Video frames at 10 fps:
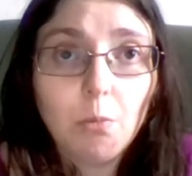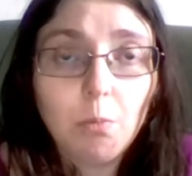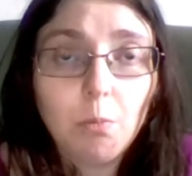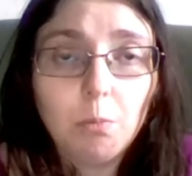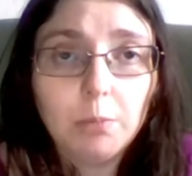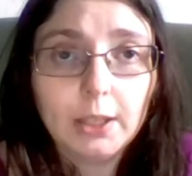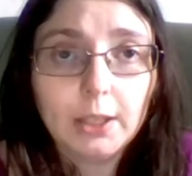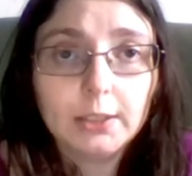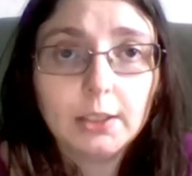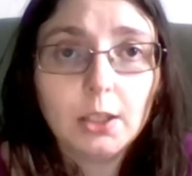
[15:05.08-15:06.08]
But
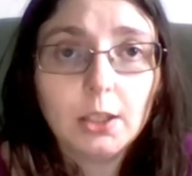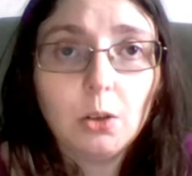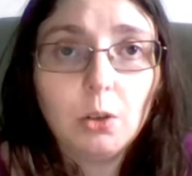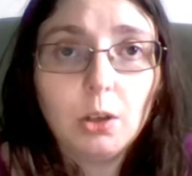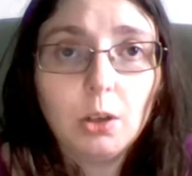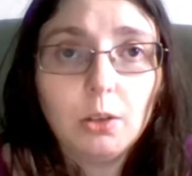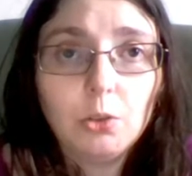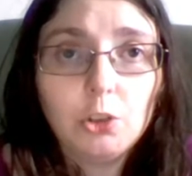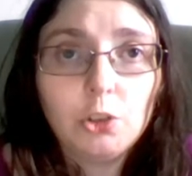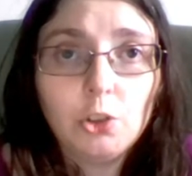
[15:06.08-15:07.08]

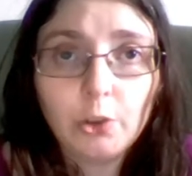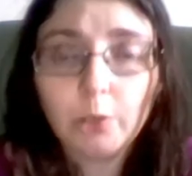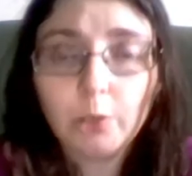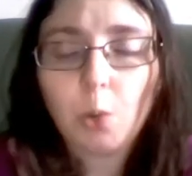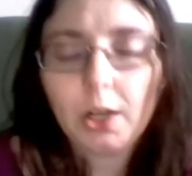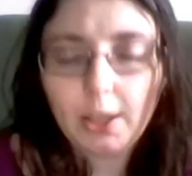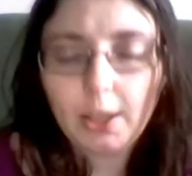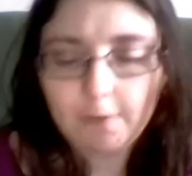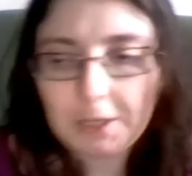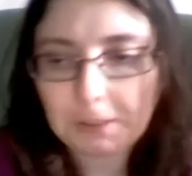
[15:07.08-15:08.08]
during one of their
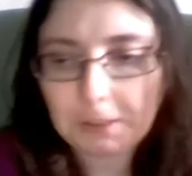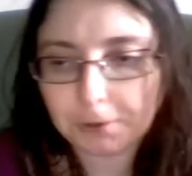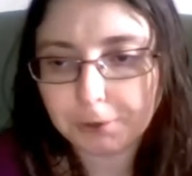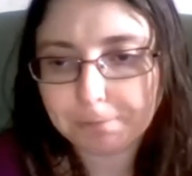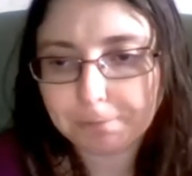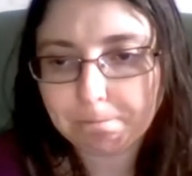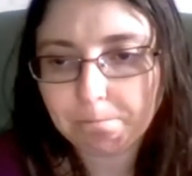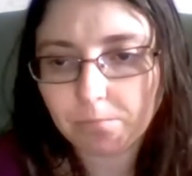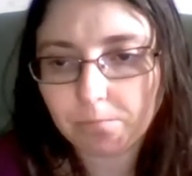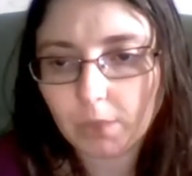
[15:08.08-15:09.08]
videos,
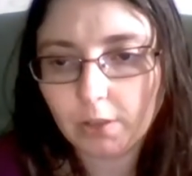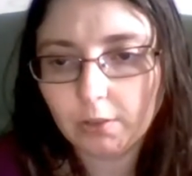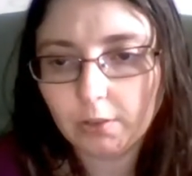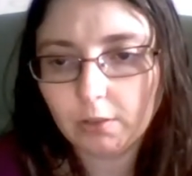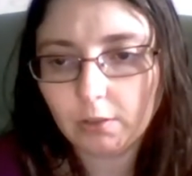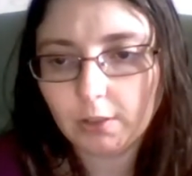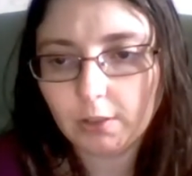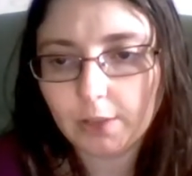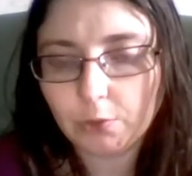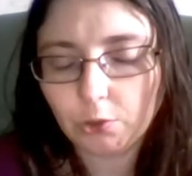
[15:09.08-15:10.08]

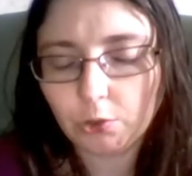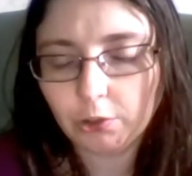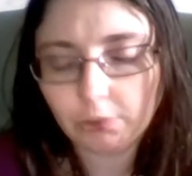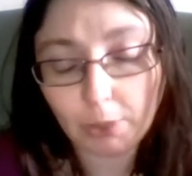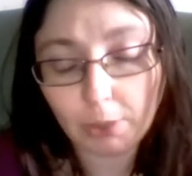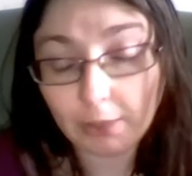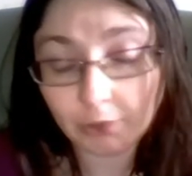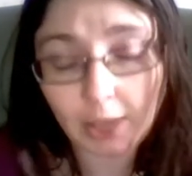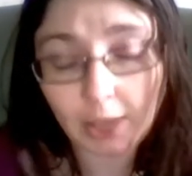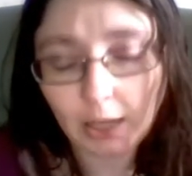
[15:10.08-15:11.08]
they've
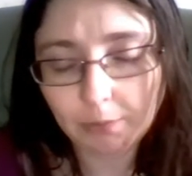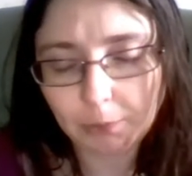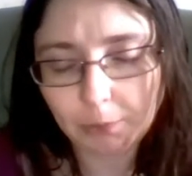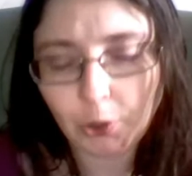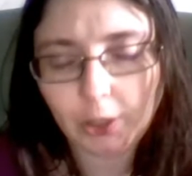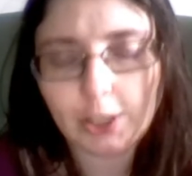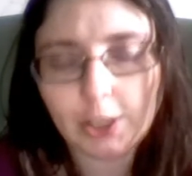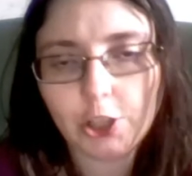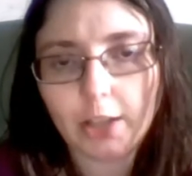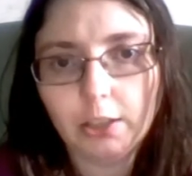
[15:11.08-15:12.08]
started turning their
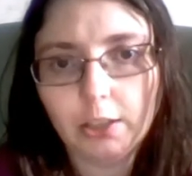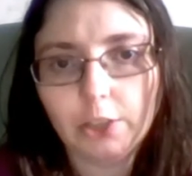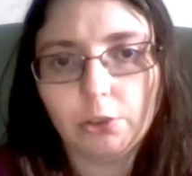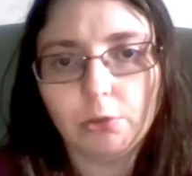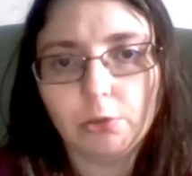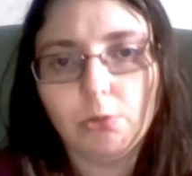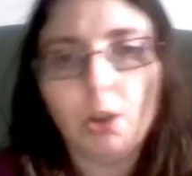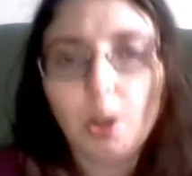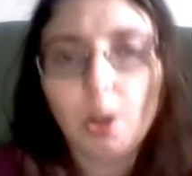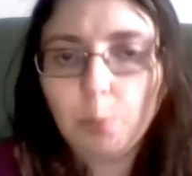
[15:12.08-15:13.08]
channel into
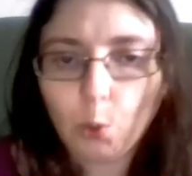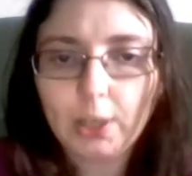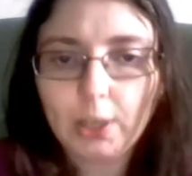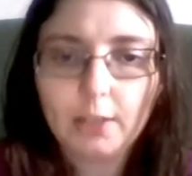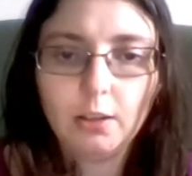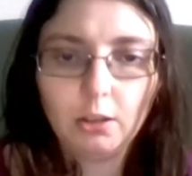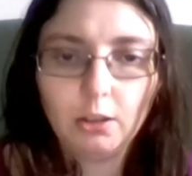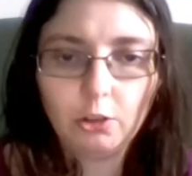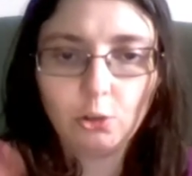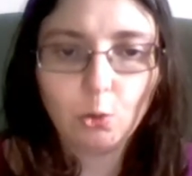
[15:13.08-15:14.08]
putting
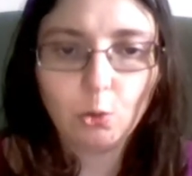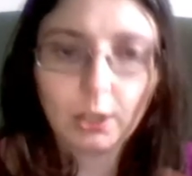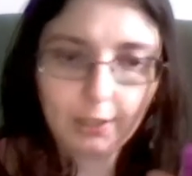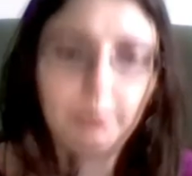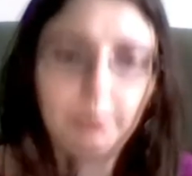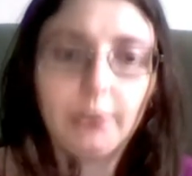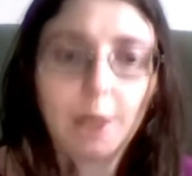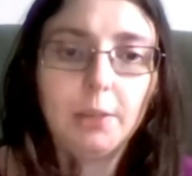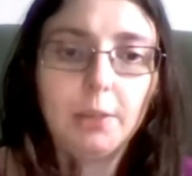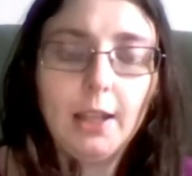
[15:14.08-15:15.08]
short clips up
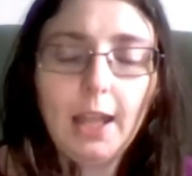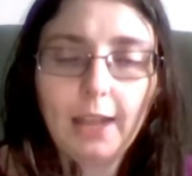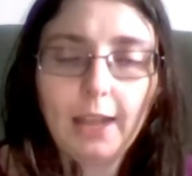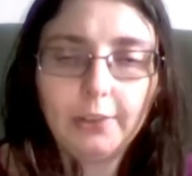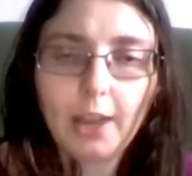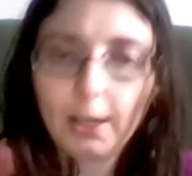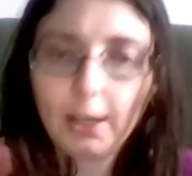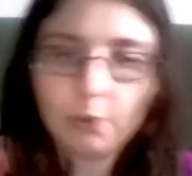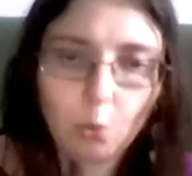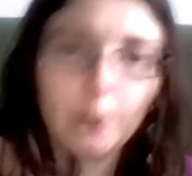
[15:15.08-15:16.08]
and saying, if
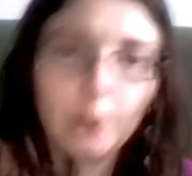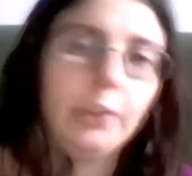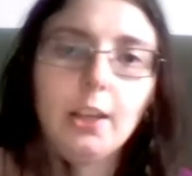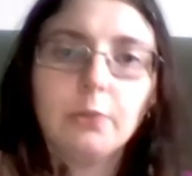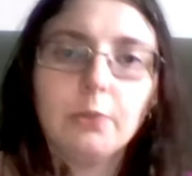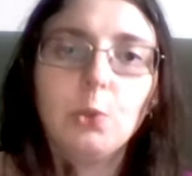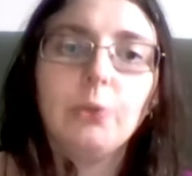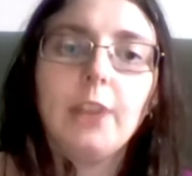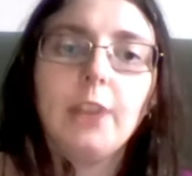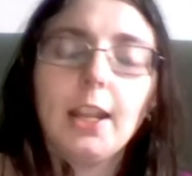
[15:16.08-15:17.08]
you want to see the full thing,